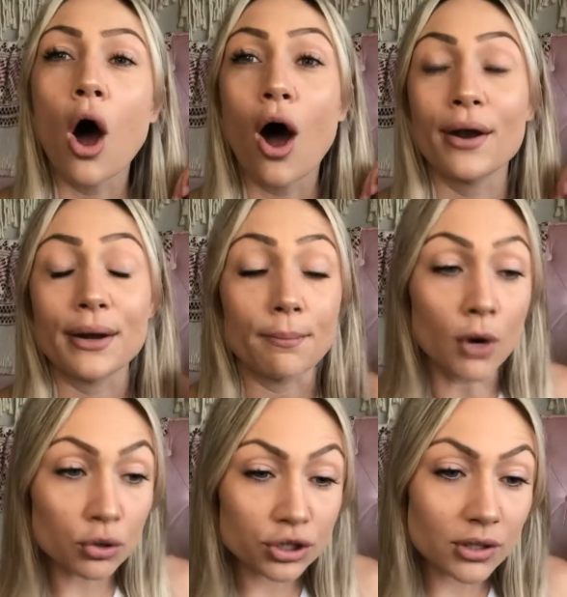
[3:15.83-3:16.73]
on an
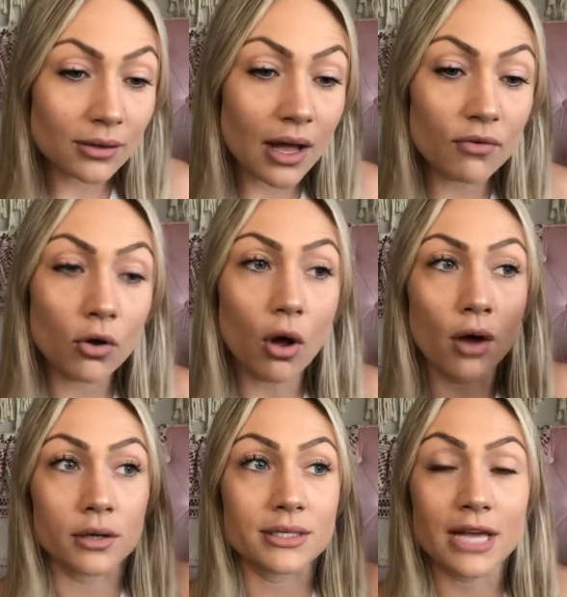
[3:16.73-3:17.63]
emotional level,
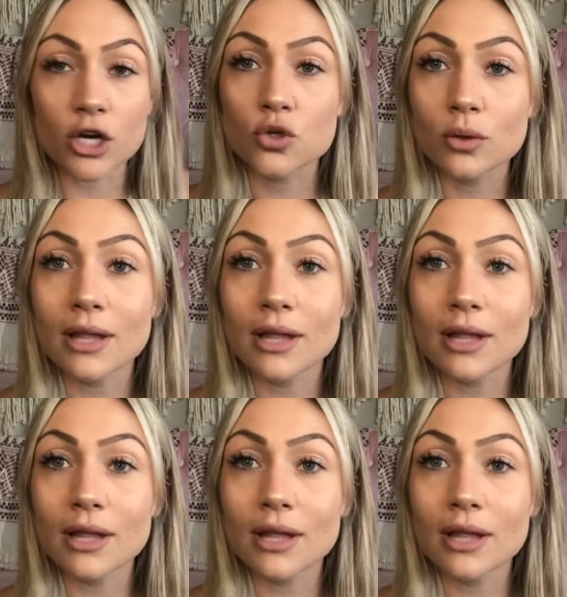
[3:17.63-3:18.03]
on a sexual